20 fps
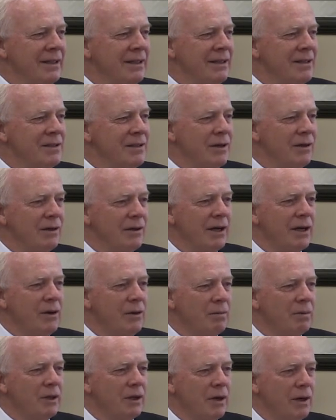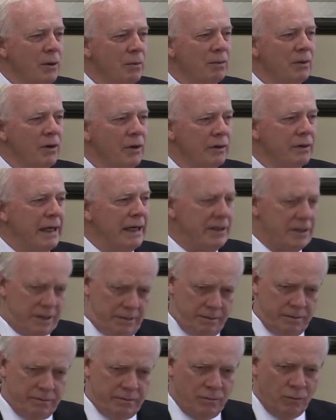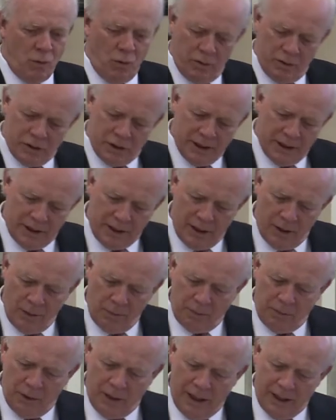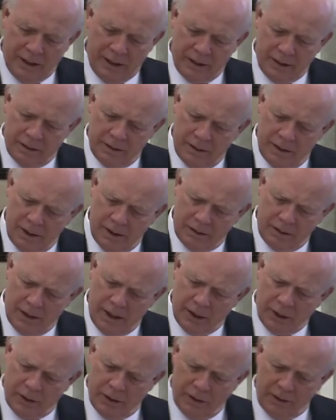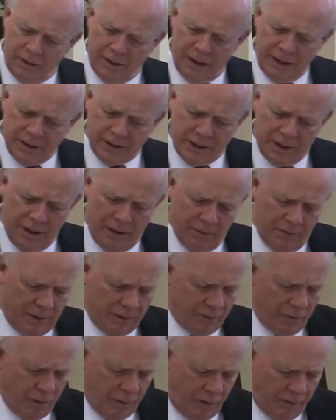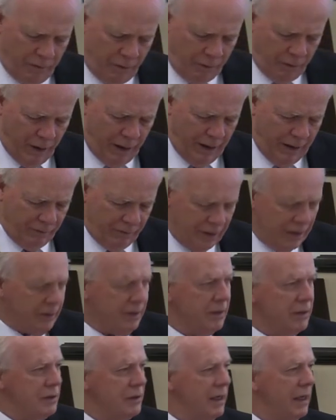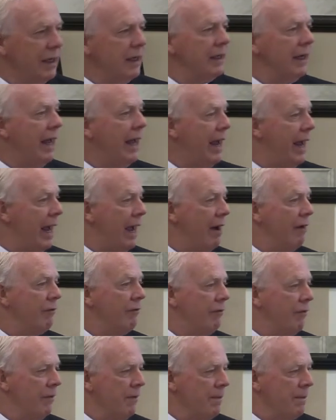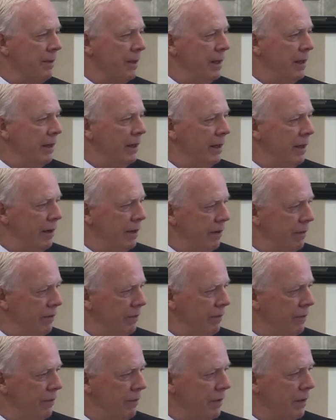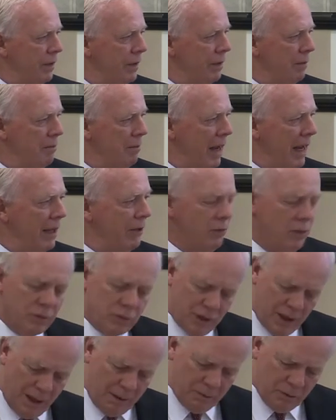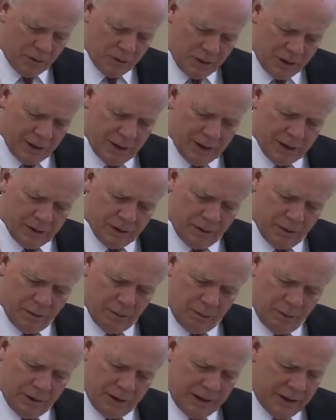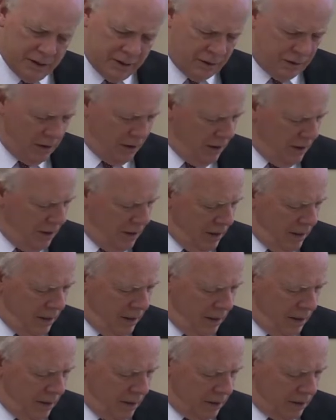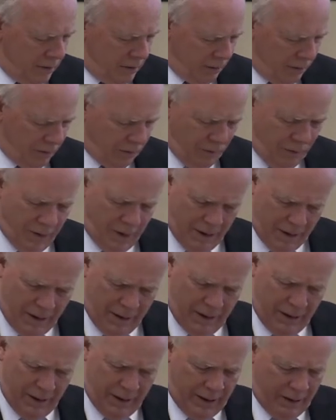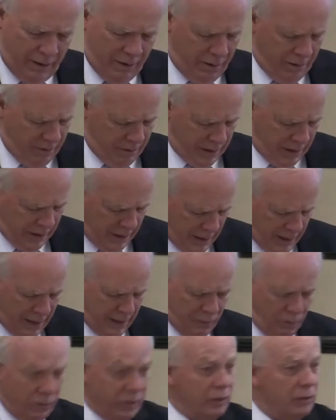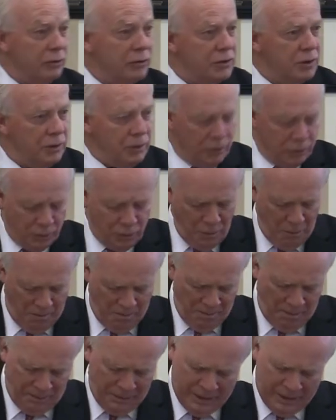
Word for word: so I hope you, hope you, as Warren said, I hope you had a, a, a good Thanksgiving. Well, we've arrived at the second half of uh, Matthew chapter six, so please uh, turn there, and I will too.